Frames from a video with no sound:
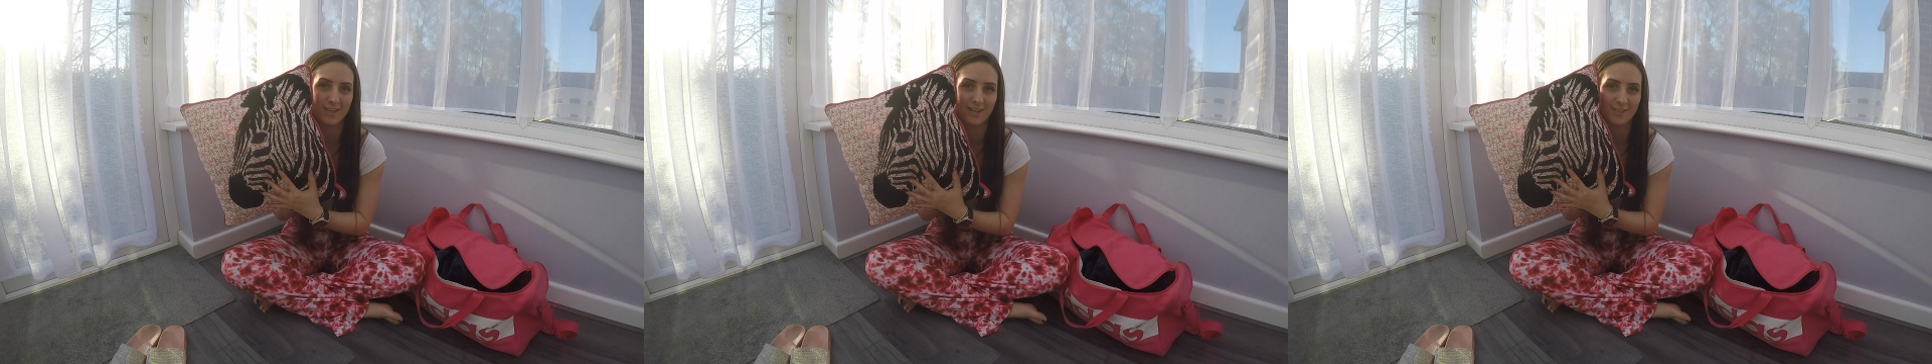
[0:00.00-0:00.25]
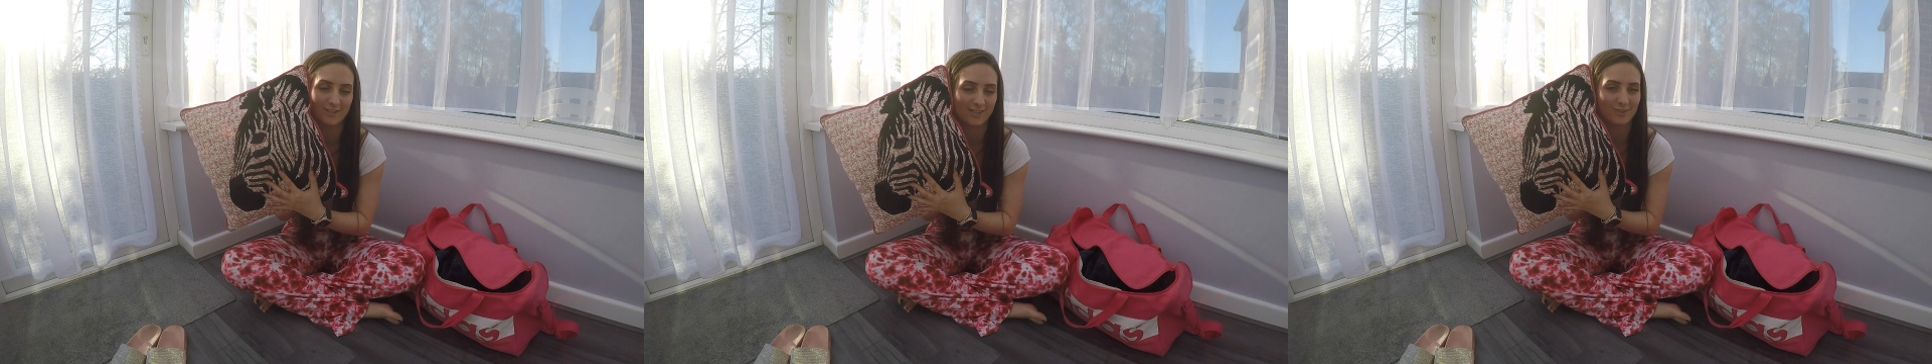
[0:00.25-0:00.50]

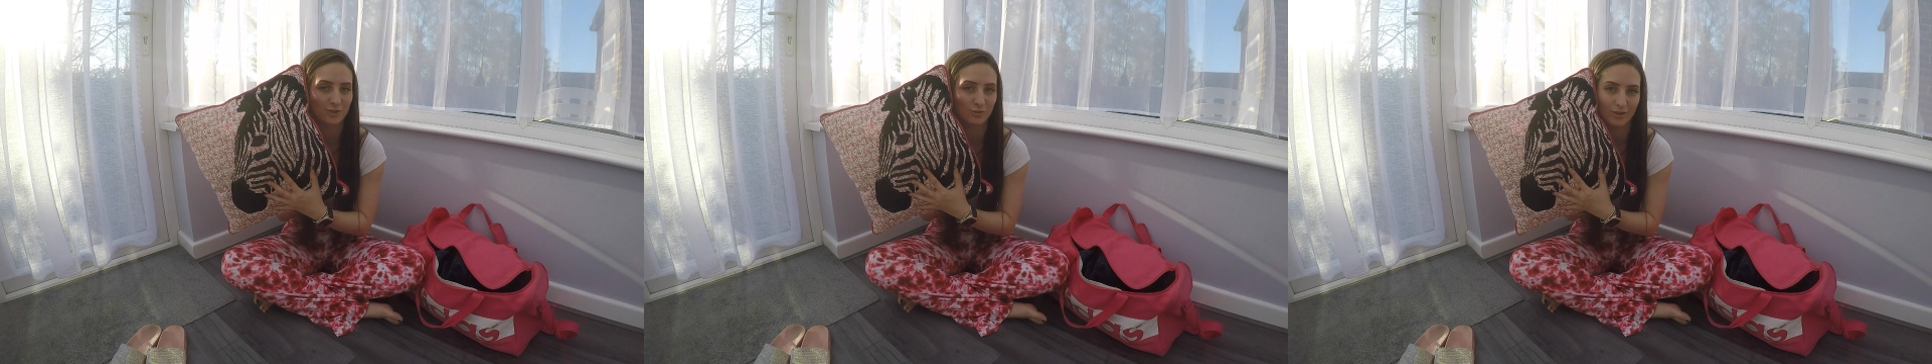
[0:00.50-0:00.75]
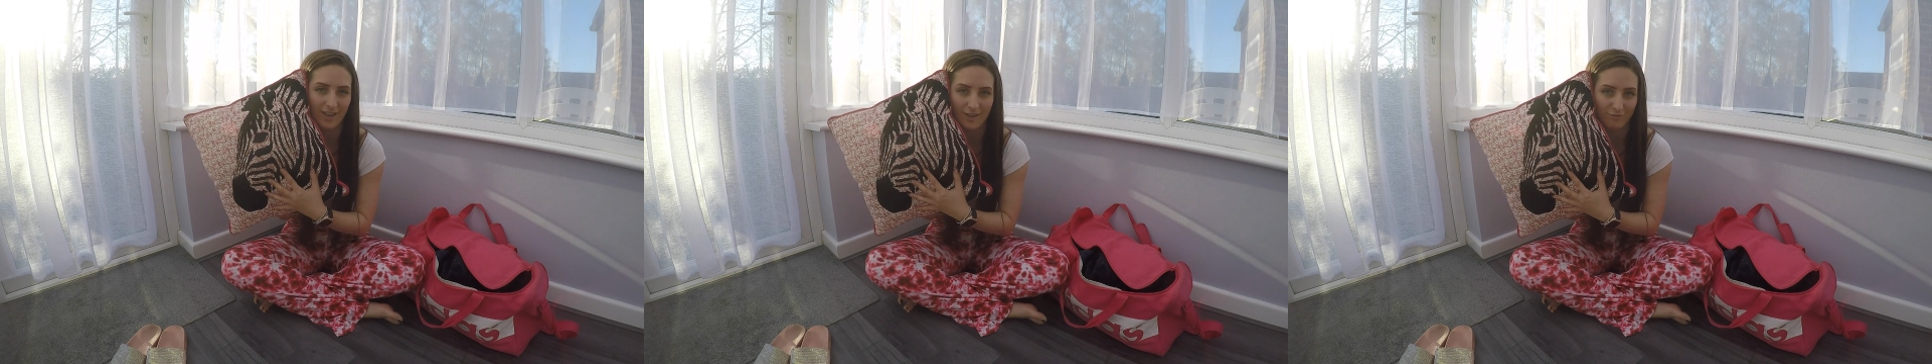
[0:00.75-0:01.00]
an
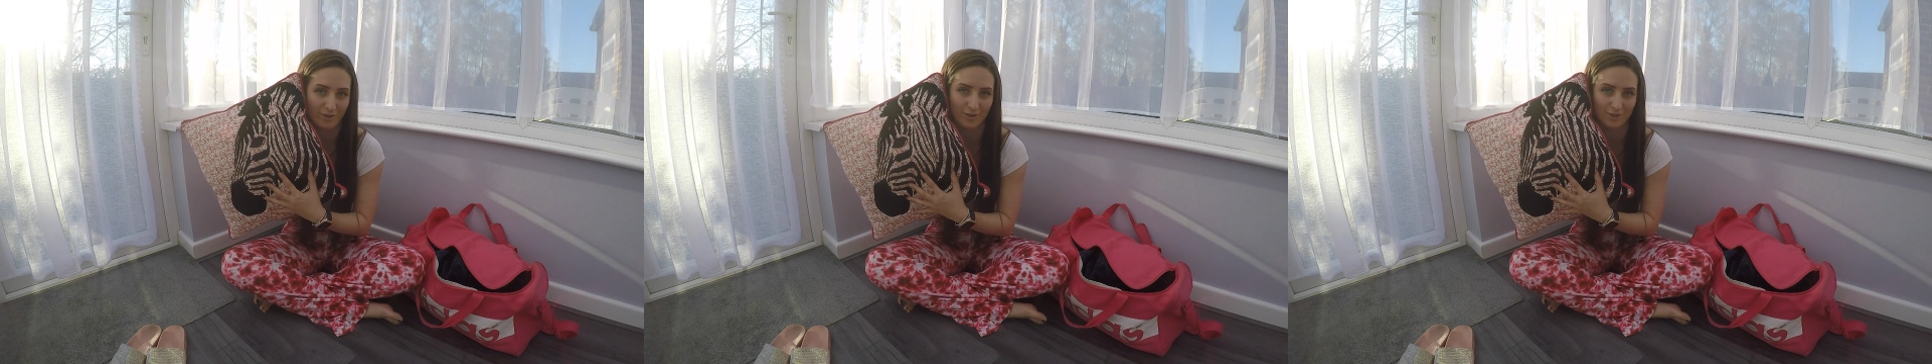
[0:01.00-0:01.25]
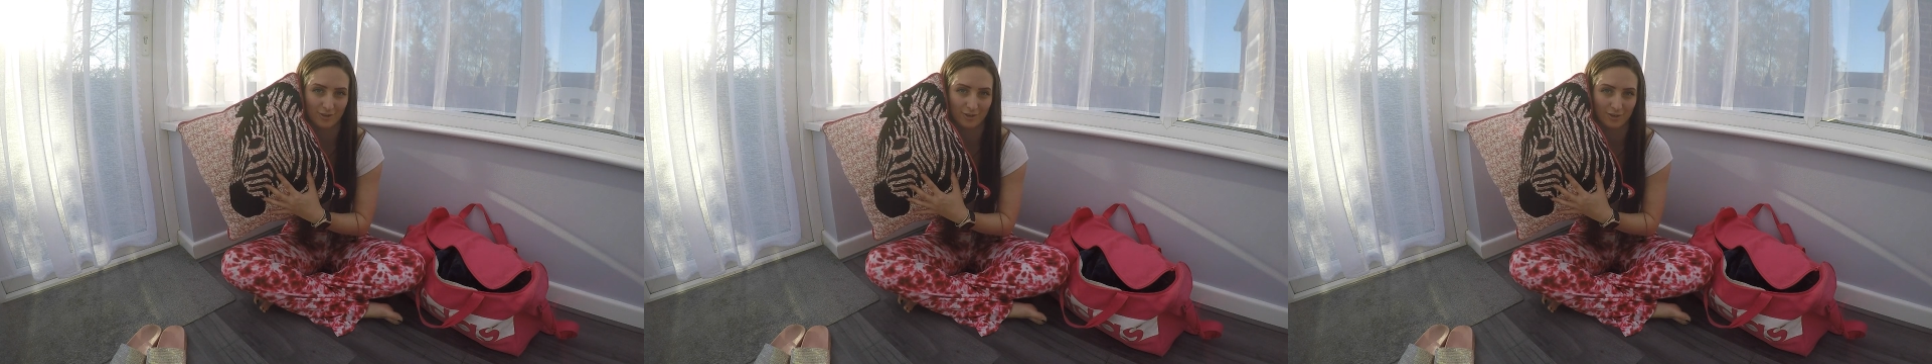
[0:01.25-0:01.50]
essential if you're
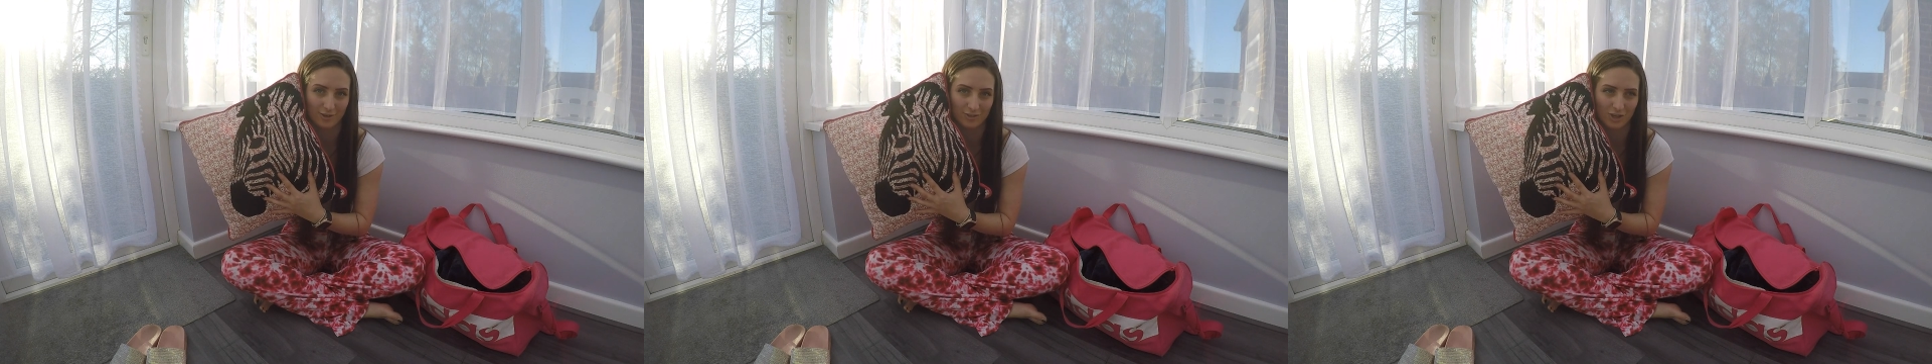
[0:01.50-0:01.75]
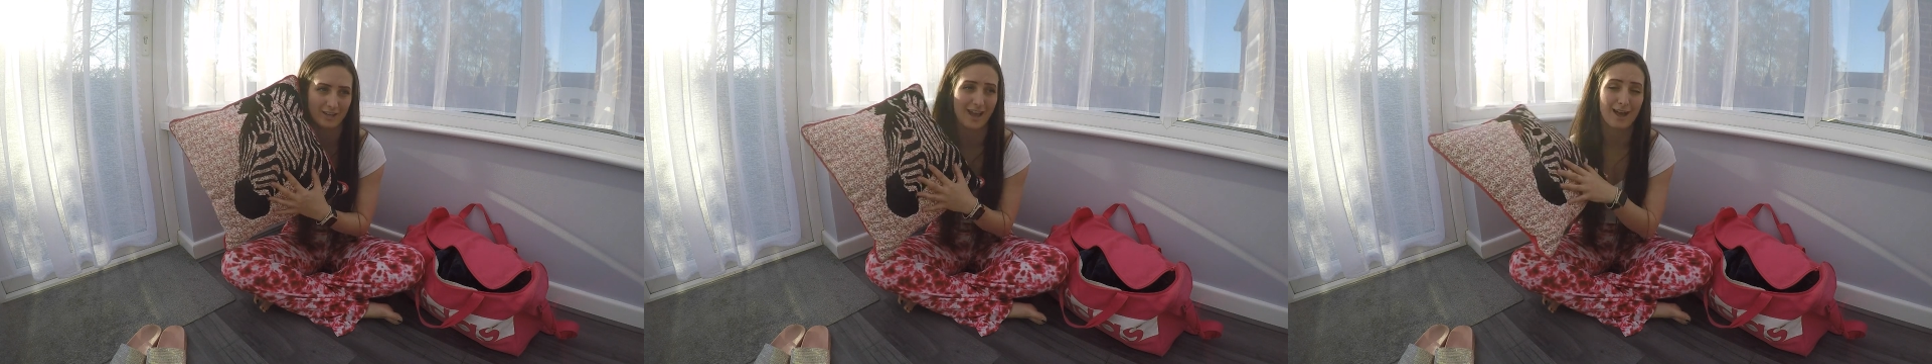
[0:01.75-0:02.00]
going on a long journey.